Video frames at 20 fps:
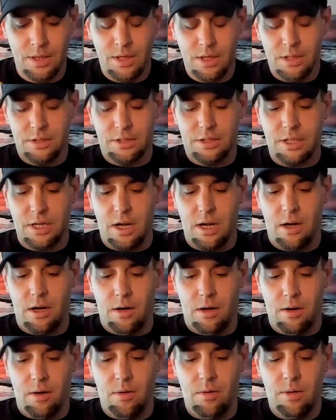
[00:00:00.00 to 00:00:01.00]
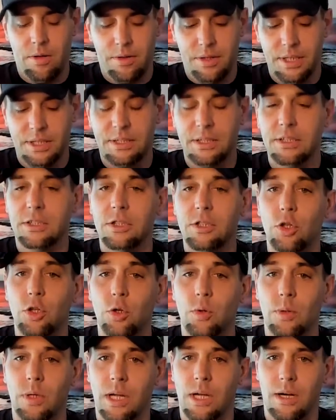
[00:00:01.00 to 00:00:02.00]
So, this is
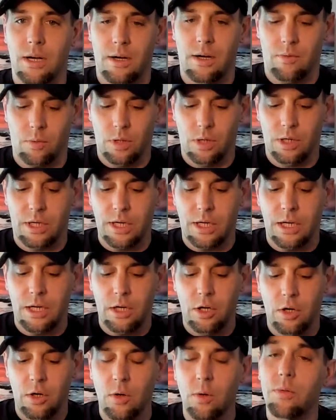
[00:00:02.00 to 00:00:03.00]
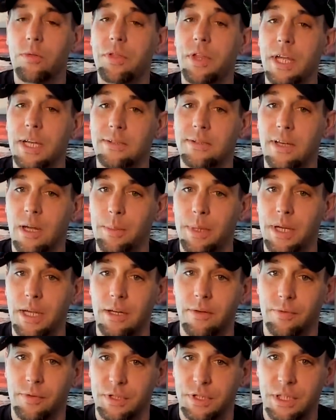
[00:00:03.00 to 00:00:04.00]
new love. We're looking at new things coming
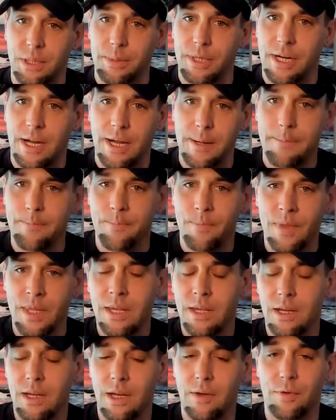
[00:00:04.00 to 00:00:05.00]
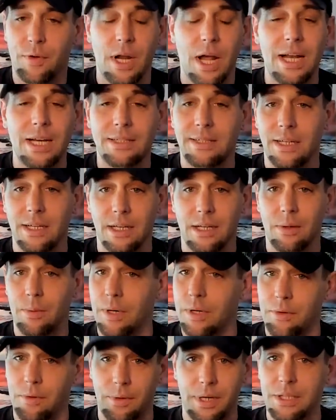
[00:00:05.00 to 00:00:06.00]
in for Gemini. If you're not dealing
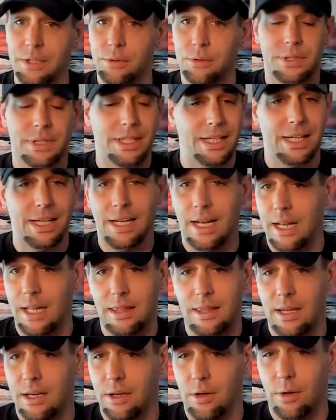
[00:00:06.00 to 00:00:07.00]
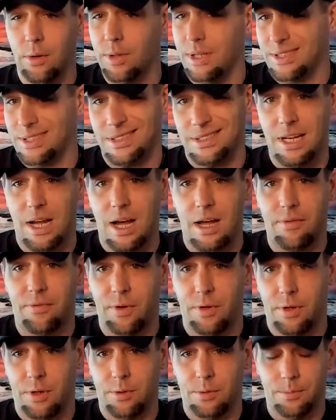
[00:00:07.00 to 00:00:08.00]
with or interested in anything new, this is not
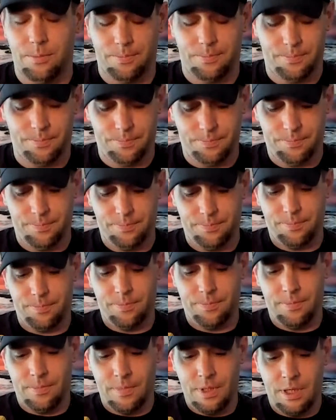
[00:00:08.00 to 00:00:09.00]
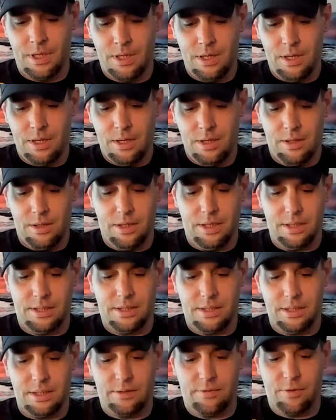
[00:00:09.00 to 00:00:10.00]
for you.
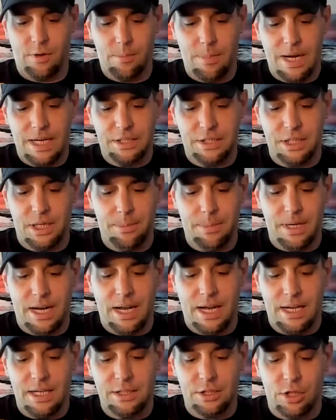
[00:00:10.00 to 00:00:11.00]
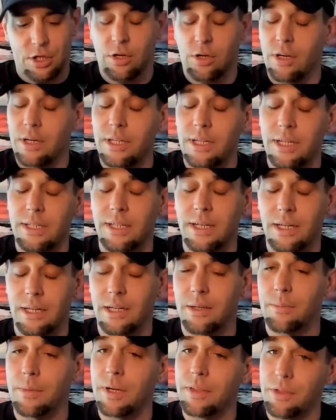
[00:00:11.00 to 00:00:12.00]
This is for my Geminis currently
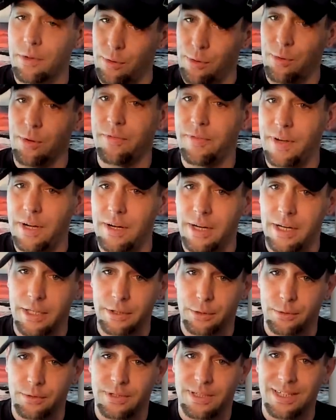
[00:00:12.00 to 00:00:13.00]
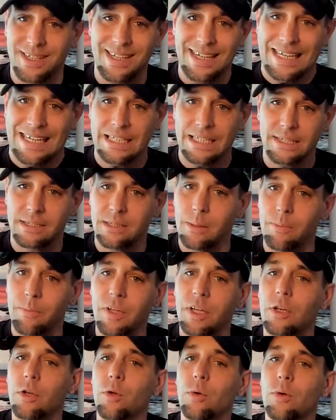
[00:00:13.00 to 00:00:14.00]
dealing with or very interested in
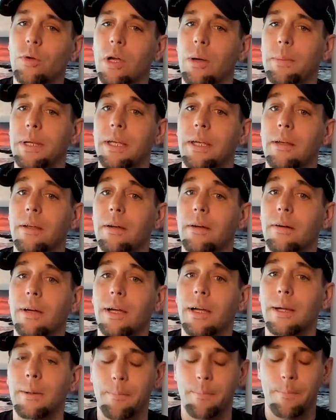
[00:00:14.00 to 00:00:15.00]
something new coming in, okay?